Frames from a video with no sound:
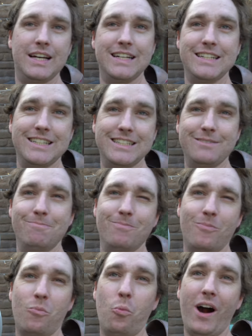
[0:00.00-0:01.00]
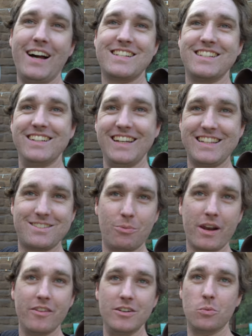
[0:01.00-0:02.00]
um, whiter, it's
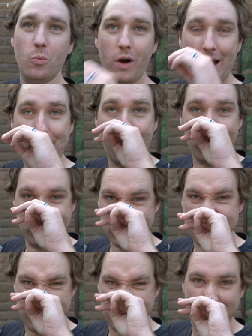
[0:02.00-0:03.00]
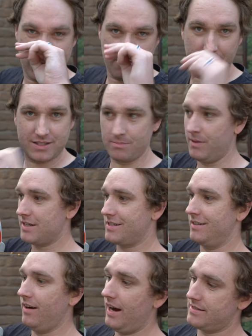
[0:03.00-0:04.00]
one of those white pods, but it's a much
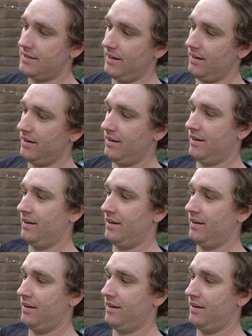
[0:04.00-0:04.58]
nicer,